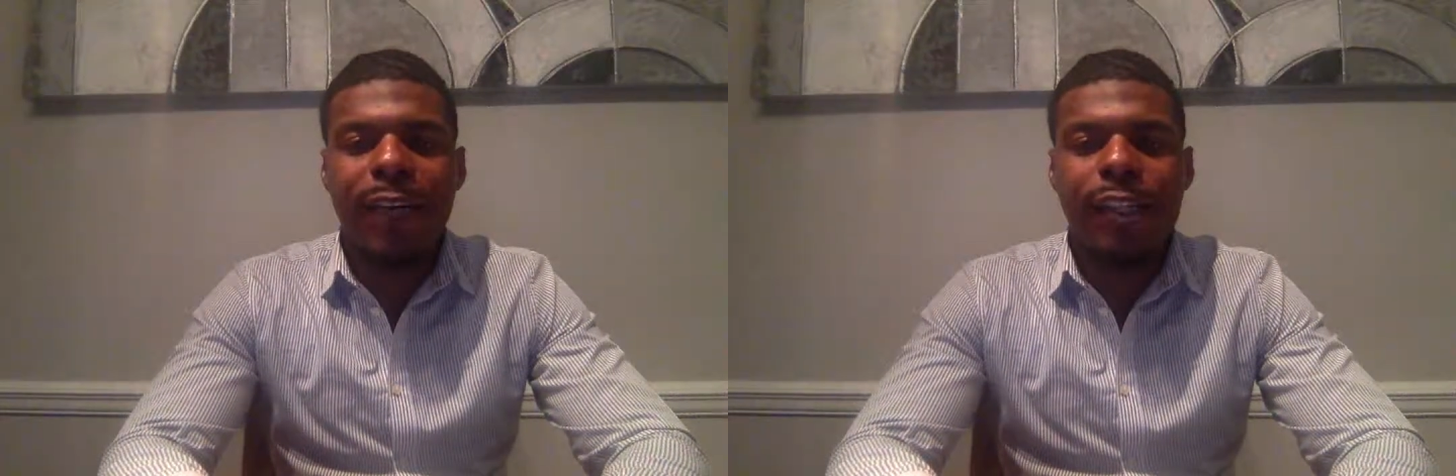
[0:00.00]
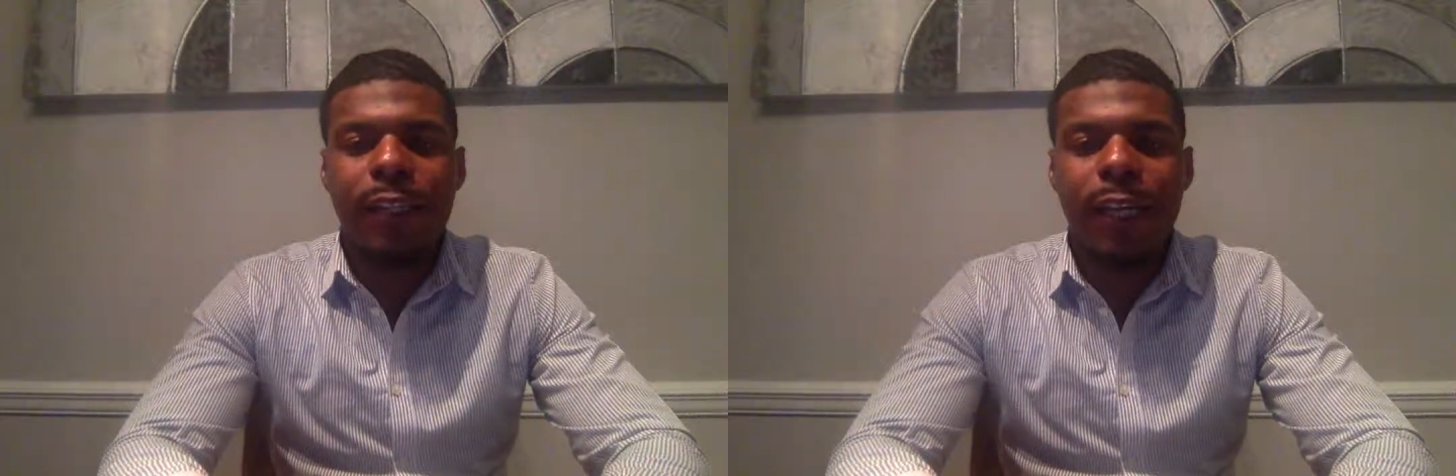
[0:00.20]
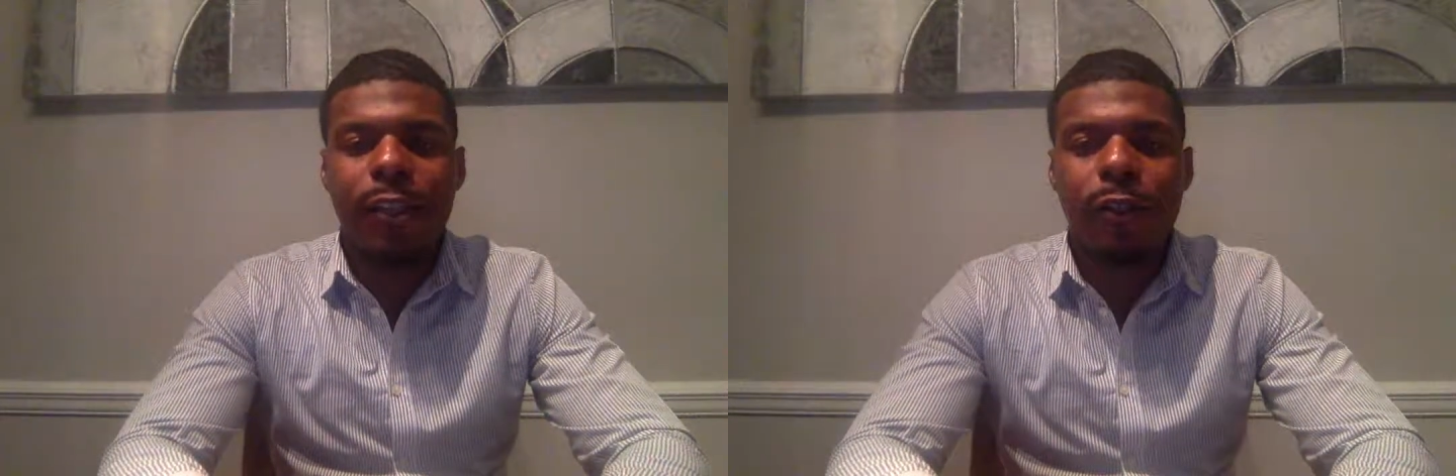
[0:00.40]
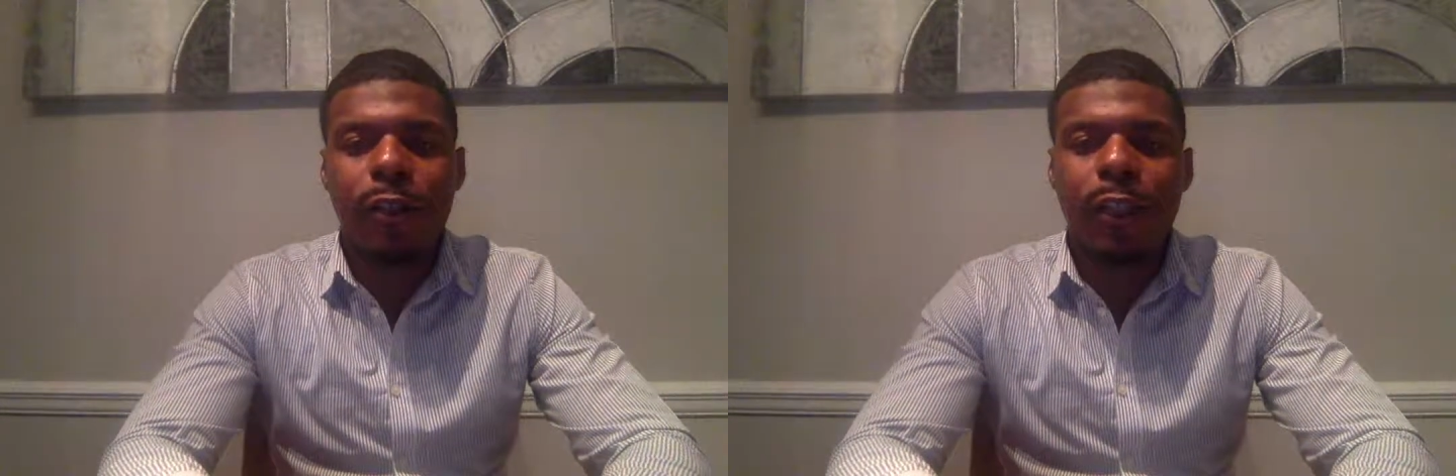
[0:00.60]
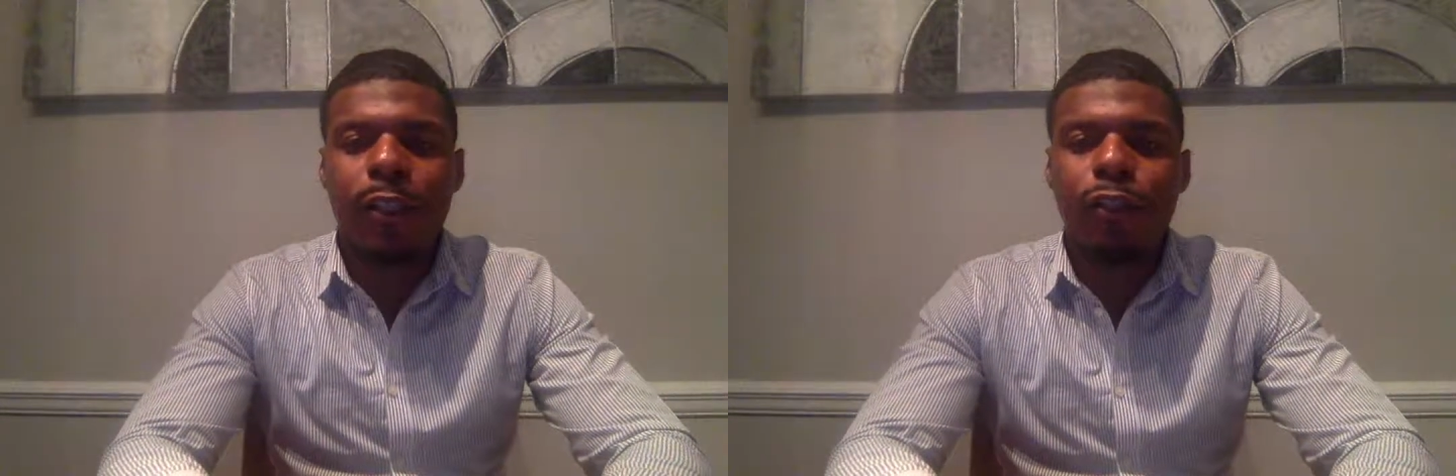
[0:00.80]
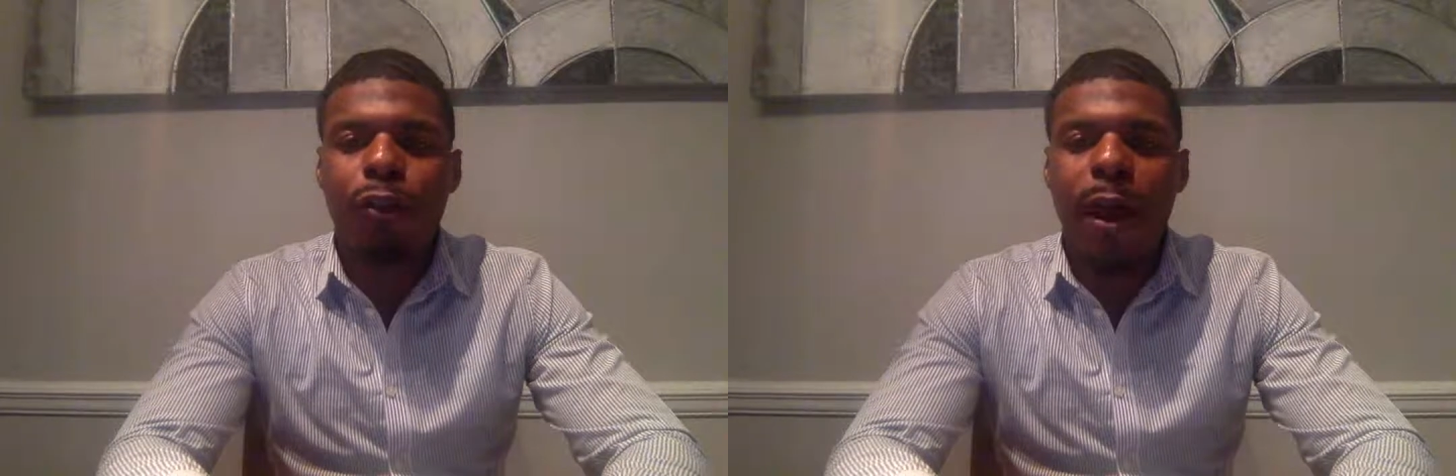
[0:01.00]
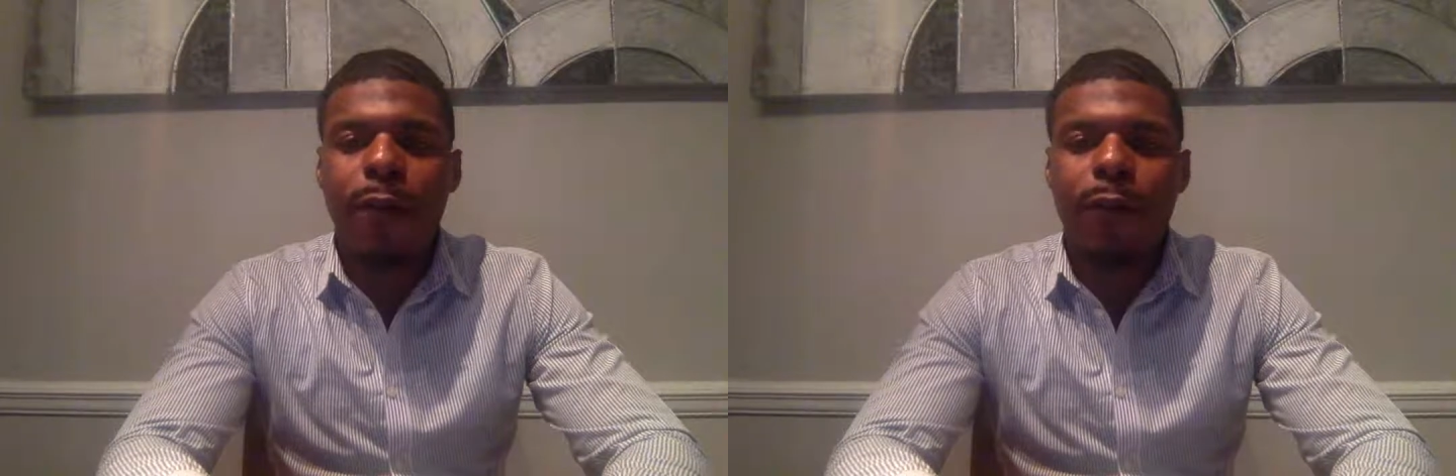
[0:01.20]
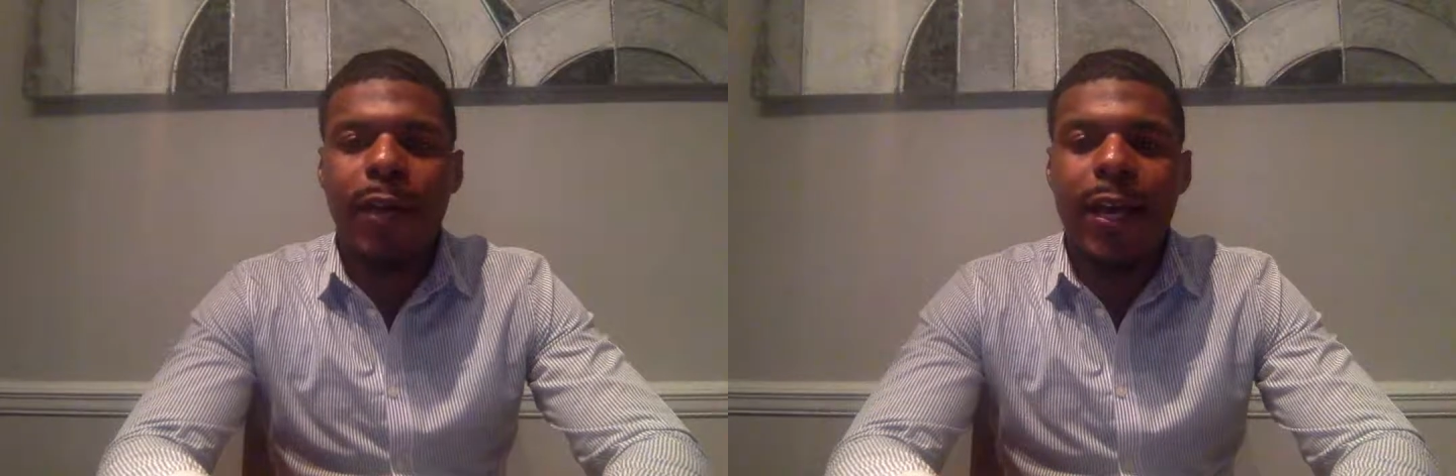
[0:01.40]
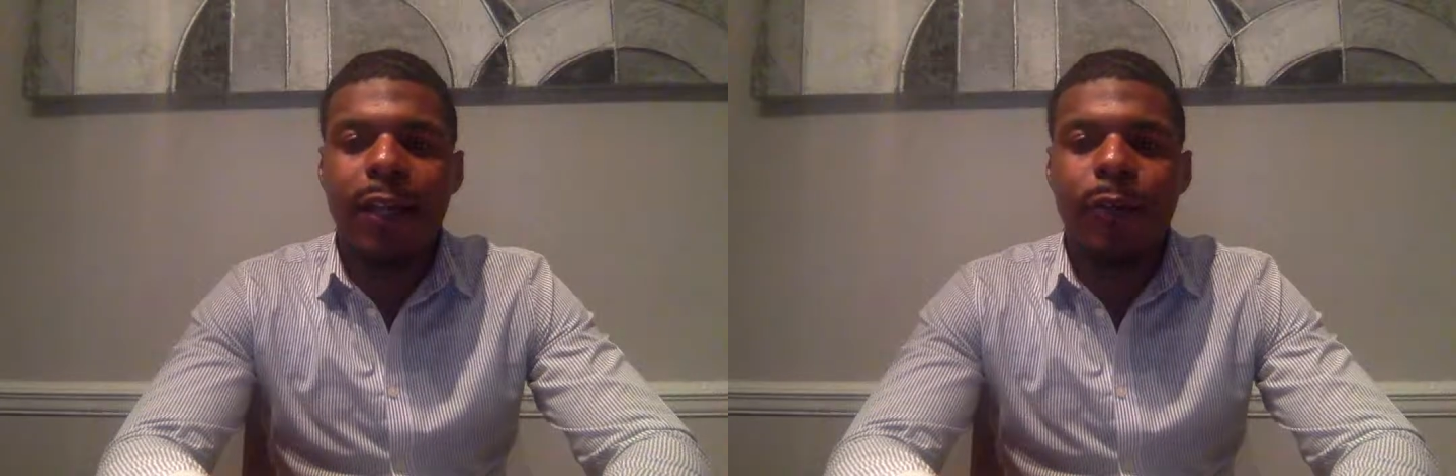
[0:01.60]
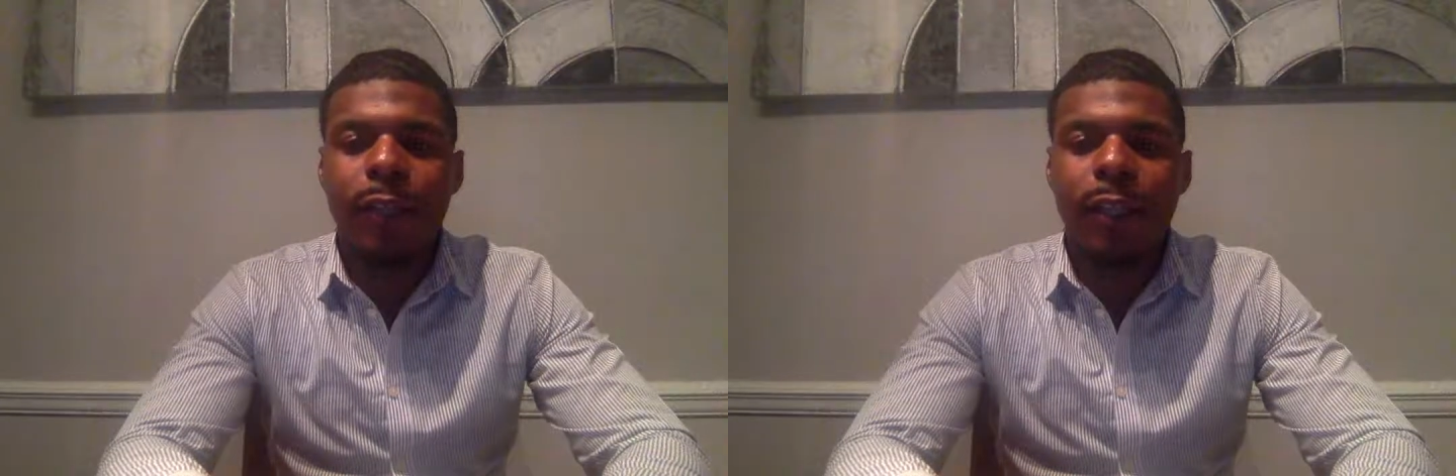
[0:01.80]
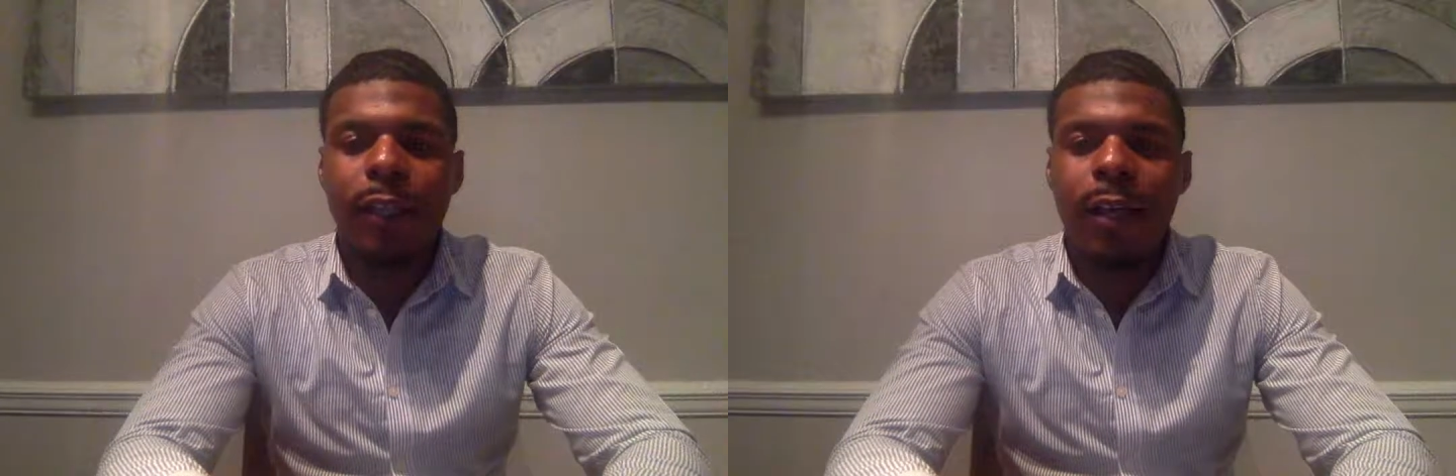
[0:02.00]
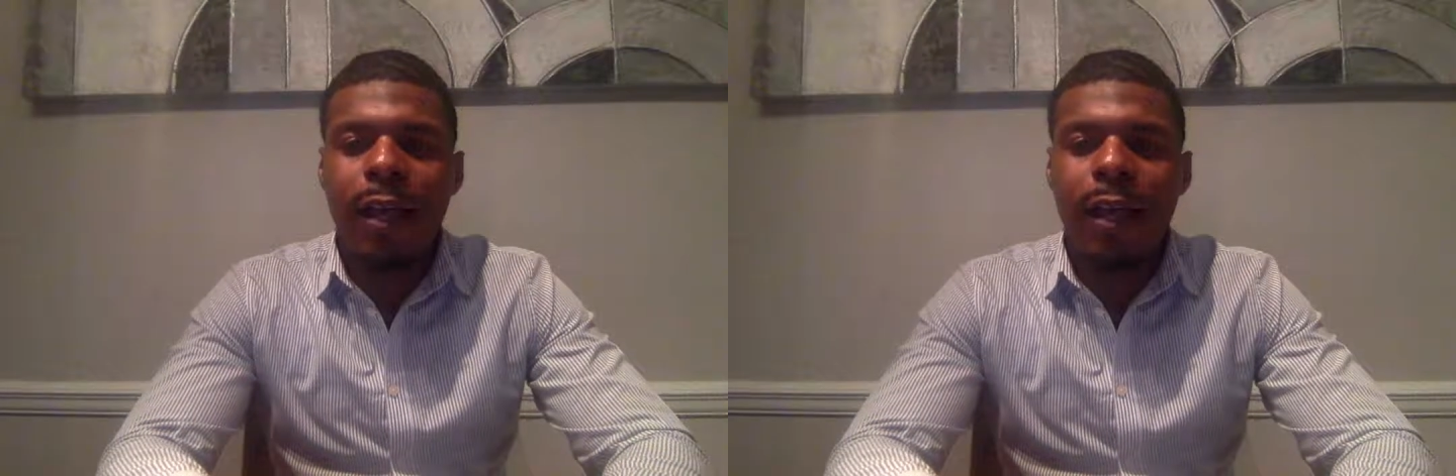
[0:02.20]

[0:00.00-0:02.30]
educational leaders strive for equity